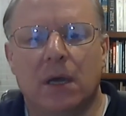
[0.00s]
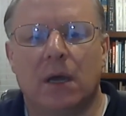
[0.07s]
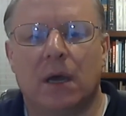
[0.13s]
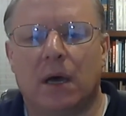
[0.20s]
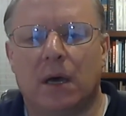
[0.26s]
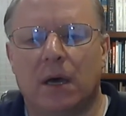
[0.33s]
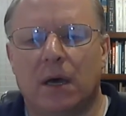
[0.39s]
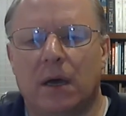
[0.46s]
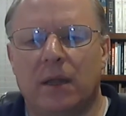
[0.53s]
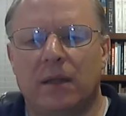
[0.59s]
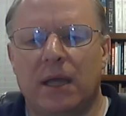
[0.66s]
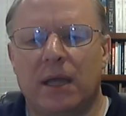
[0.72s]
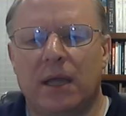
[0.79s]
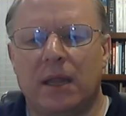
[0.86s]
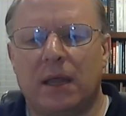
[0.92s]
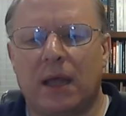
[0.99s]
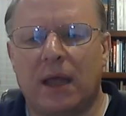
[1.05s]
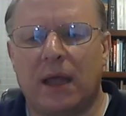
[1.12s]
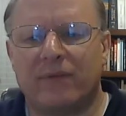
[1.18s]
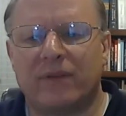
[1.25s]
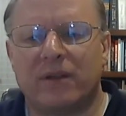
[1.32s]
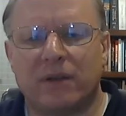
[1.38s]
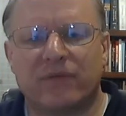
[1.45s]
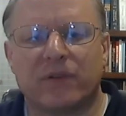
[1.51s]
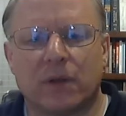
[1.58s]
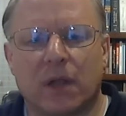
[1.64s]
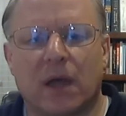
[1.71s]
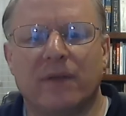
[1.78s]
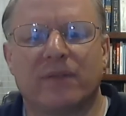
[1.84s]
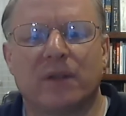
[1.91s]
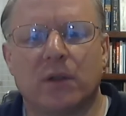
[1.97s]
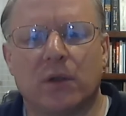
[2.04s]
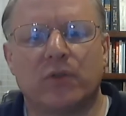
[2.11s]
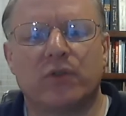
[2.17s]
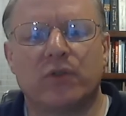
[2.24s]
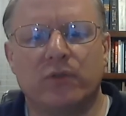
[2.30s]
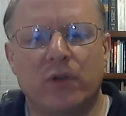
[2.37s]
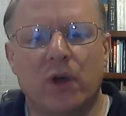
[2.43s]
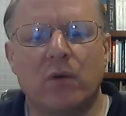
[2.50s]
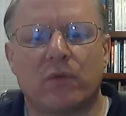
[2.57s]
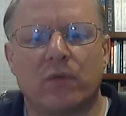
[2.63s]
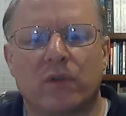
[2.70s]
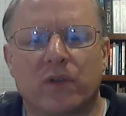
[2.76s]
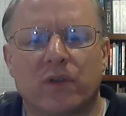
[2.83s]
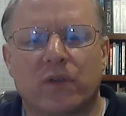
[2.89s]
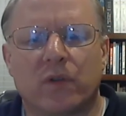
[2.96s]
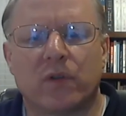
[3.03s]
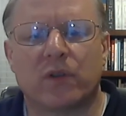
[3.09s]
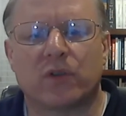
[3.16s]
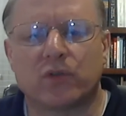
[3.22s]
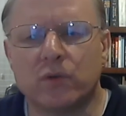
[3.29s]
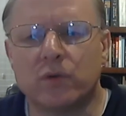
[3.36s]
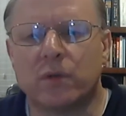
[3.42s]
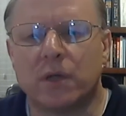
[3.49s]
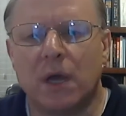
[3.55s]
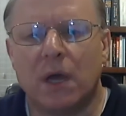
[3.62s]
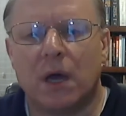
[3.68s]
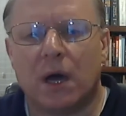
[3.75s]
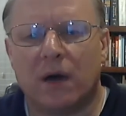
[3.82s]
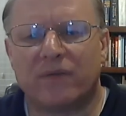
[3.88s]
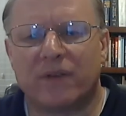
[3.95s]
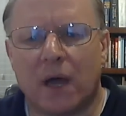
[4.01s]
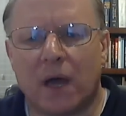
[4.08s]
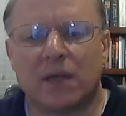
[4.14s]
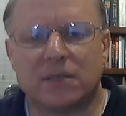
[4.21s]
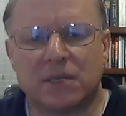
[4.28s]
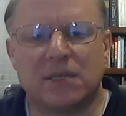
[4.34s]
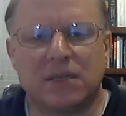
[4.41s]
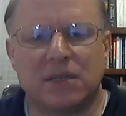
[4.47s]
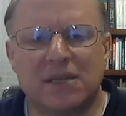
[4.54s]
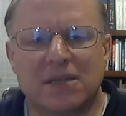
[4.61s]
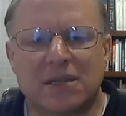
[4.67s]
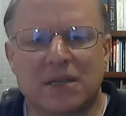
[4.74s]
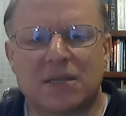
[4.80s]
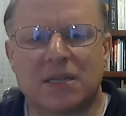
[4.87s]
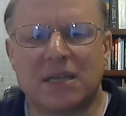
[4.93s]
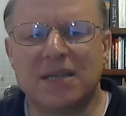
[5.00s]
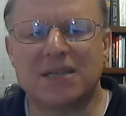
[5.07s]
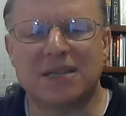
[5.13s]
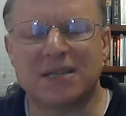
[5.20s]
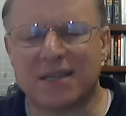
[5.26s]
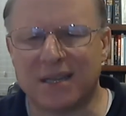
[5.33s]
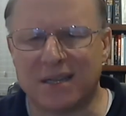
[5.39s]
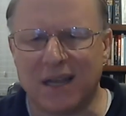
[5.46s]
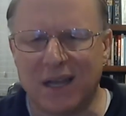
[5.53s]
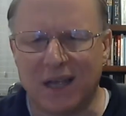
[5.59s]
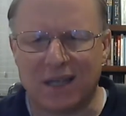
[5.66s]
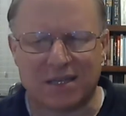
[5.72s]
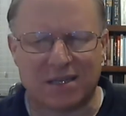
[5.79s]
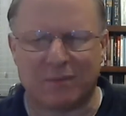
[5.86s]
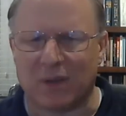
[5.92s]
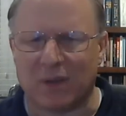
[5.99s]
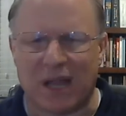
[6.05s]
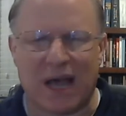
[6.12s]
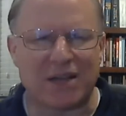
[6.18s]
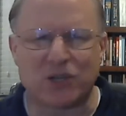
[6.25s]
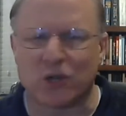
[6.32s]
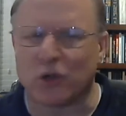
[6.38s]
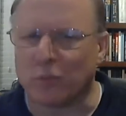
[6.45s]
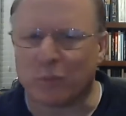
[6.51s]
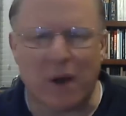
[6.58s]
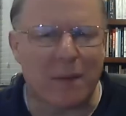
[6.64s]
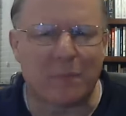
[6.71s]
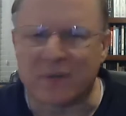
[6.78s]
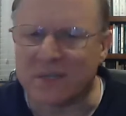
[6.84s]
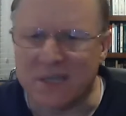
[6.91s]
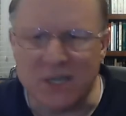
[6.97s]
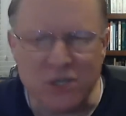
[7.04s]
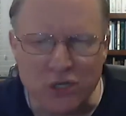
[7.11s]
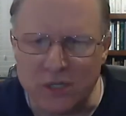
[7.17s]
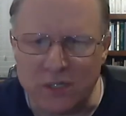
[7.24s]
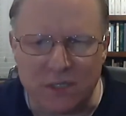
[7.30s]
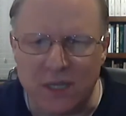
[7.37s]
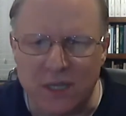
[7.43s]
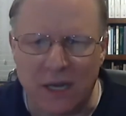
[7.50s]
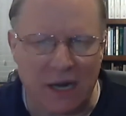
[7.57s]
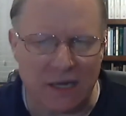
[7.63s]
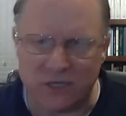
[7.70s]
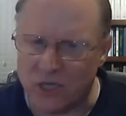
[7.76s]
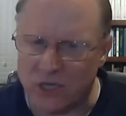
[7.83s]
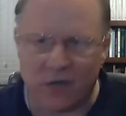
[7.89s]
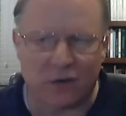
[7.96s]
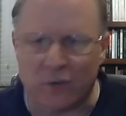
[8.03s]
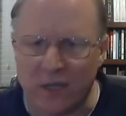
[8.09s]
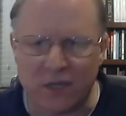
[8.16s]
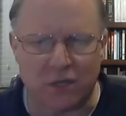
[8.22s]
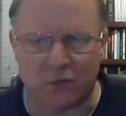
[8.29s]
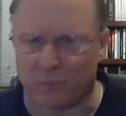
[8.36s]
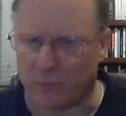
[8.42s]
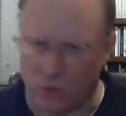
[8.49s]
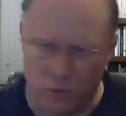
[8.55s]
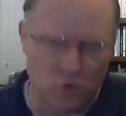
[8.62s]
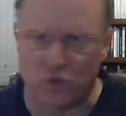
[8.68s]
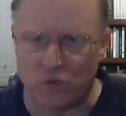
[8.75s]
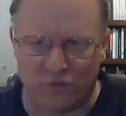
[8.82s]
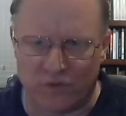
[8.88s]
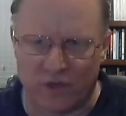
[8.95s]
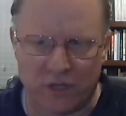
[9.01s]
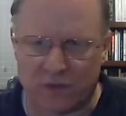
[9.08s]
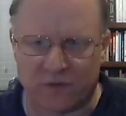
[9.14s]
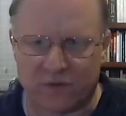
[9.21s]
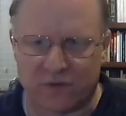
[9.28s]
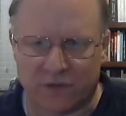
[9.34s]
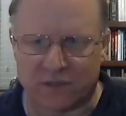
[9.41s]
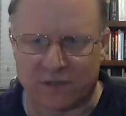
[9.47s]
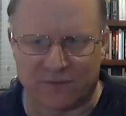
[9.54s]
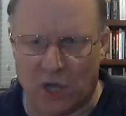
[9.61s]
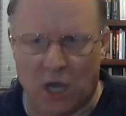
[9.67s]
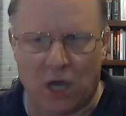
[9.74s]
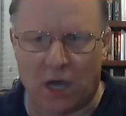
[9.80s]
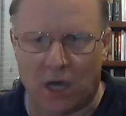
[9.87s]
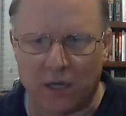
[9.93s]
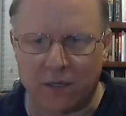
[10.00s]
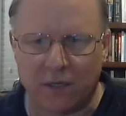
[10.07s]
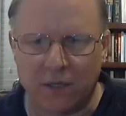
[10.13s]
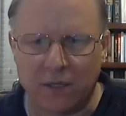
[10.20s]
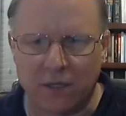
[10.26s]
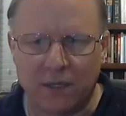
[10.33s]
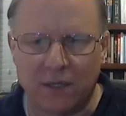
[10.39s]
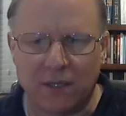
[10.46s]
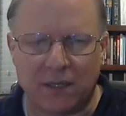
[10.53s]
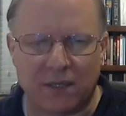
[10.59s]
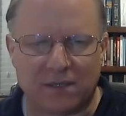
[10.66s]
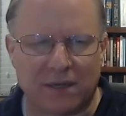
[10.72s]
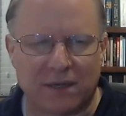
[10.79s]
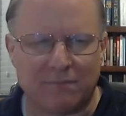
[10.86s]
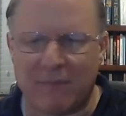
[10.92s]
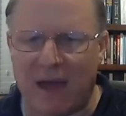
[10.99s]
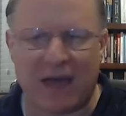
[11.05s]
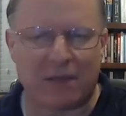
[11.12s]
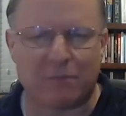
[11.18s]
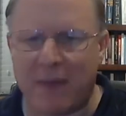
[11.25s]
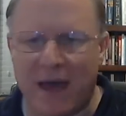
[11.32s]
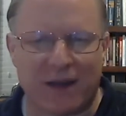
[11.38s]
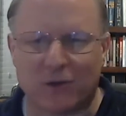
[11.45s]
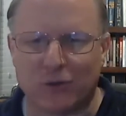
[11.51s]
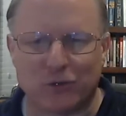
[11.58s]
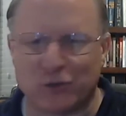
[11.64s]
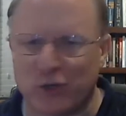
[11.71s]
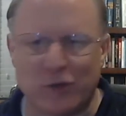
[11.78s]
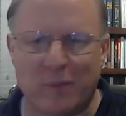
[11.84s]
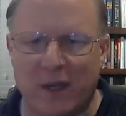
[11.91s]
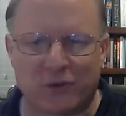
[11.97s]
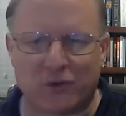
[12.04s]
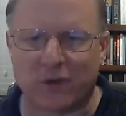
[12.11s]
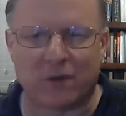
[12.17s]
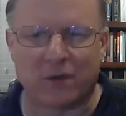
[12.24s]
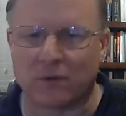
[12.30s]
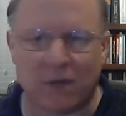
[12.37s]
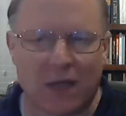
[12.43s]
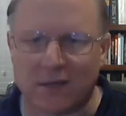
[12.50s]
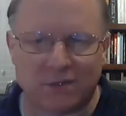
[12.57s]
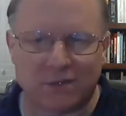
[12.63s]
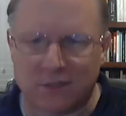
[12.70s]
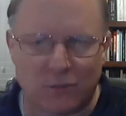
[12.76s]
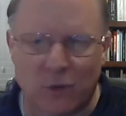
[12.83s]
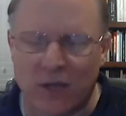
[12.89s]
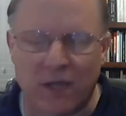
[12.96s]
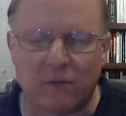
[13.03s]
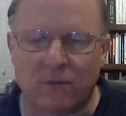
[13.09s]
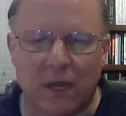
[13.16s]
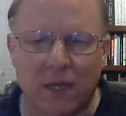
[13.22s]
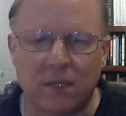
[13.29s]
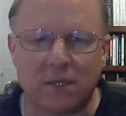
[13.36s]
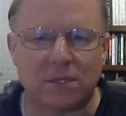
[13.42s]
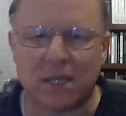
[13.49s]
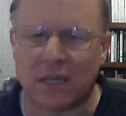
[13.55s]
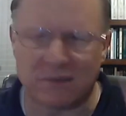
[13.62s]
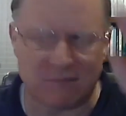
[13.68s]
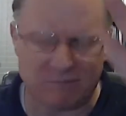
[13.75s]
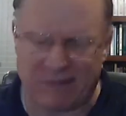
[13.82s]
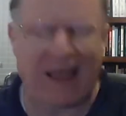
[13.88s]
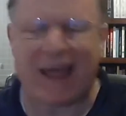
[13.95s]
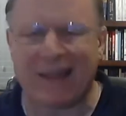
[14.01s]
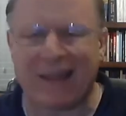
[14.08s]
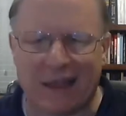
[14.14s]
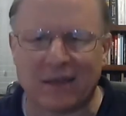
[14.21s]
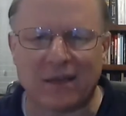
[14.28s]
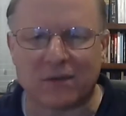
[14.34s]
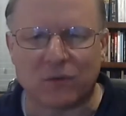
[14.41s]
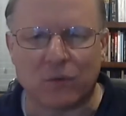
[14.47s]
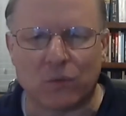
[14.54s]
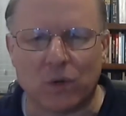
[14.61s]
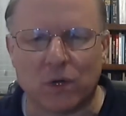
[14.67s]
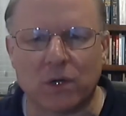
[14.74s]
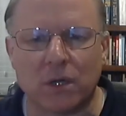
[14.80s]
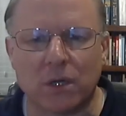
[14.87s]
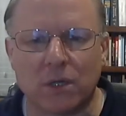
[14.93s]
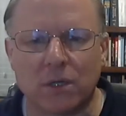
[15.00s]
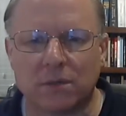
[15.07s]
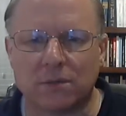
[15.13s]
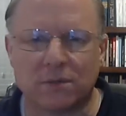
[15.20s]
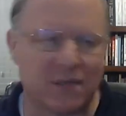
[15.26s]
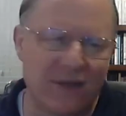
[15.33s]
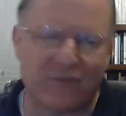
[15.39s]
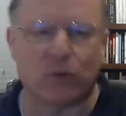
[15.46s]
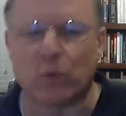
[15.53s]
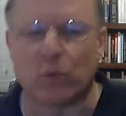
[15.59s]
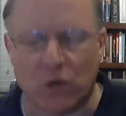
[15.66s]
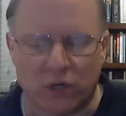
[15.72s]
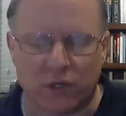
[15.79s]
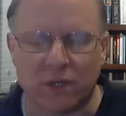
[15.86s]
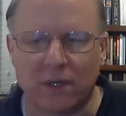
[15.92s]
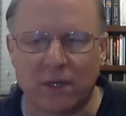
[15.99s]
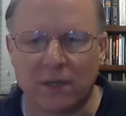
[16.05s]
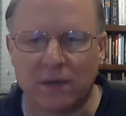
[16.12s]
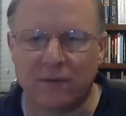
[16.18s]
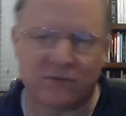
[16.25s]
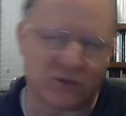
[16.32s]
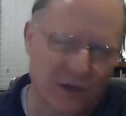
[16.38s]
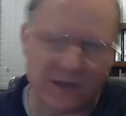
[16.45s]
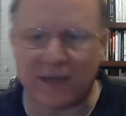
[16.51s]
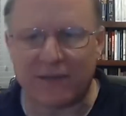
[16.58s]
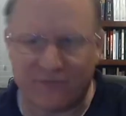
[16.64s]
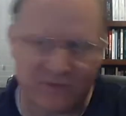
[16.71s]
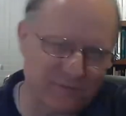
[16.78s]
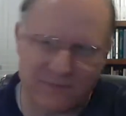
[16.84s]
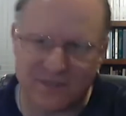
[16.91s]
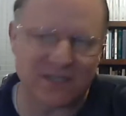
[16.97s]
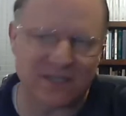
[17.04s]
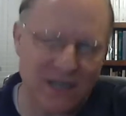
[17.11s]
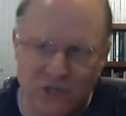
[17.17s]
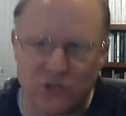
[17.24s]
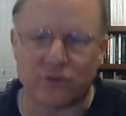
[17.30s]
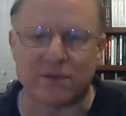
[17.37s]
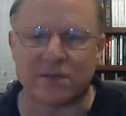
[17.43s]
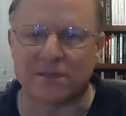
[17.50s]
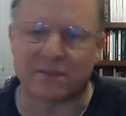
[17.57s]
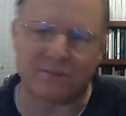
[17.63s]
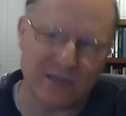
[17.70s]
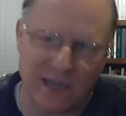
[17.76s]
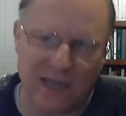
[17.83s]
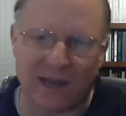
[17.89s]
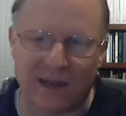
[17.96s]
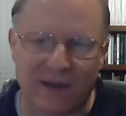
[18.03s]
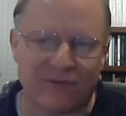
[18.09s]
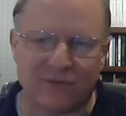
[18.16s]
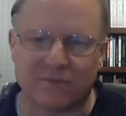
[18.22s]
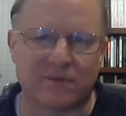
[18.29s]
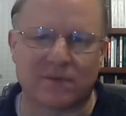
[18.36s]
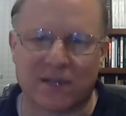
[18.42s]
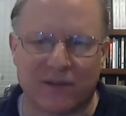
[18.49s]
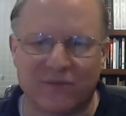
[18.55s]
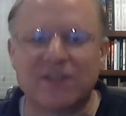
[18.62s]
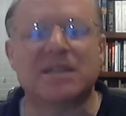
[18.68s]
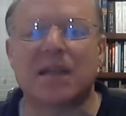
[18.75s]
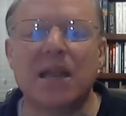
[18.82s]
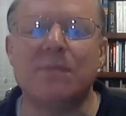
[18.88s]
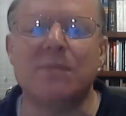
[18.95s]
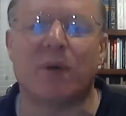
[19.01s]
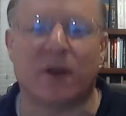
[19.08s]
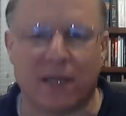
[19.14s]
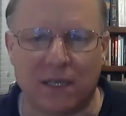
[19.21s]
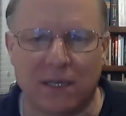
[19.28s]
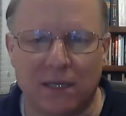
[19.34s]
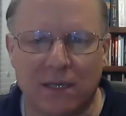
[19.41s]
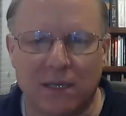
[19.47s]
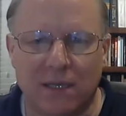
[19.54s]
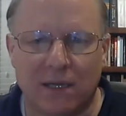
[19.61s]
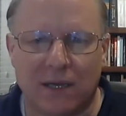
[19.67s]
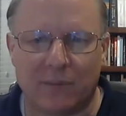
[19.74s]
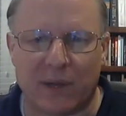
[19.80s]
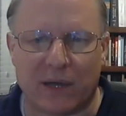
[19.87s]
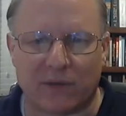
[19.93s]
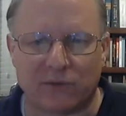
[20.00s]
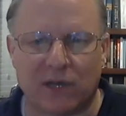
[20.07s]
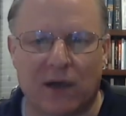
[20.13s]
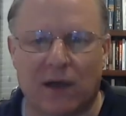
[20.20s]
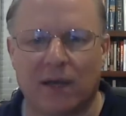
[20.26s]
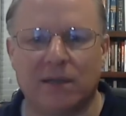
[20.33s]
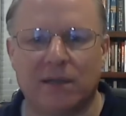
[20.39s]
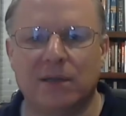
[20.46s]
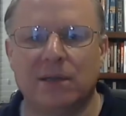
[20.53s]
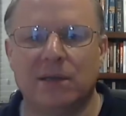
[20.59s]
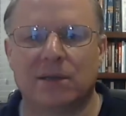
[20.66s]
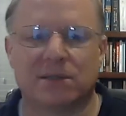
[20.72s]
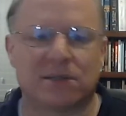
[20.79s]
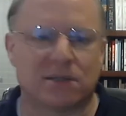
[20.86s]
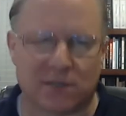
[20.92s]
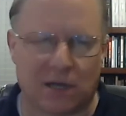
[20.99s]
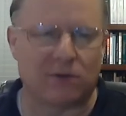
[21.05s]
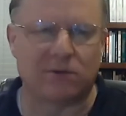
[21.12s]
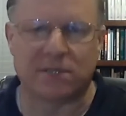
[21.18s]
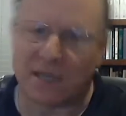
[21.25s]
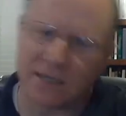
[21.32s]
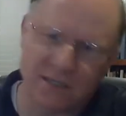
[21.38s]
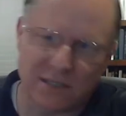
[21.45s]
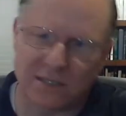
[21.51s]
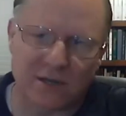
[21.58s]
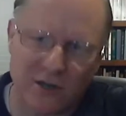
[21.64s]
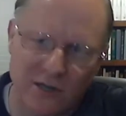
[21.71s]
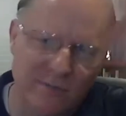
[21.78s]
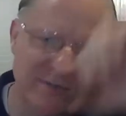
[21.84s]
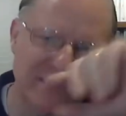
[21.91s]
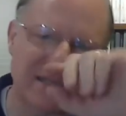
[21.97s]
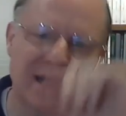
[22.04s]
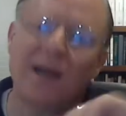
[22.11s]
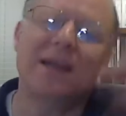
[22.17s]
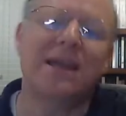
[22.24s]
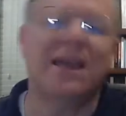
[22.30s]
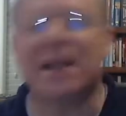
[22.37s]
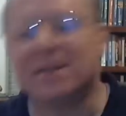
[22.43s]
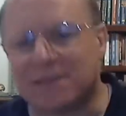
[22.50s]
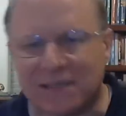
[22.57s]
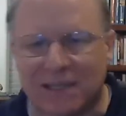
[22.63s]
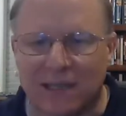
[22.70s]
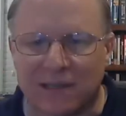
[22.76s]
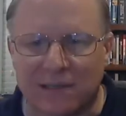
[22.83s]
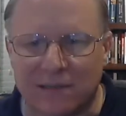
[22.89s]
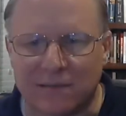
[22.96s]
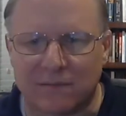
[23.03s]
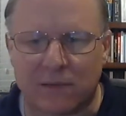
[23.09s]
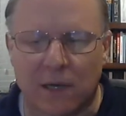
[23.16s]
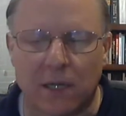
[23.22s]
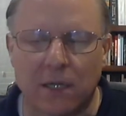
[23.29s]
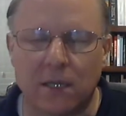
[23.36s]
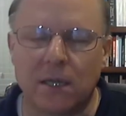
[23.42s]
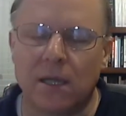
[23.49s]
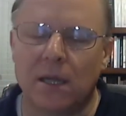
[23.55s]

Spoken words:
And they have a different life than those who don't. And so the truth of God's existence isn't in some logical propositions that I generate to prove the existence of God in some mathematical, geometric, or logic way, right? It's not, that doesn't work. It's never worked. We've tried that for centuries, and we can't ever convince anybody about God, because there's always excellent arguments against it, right?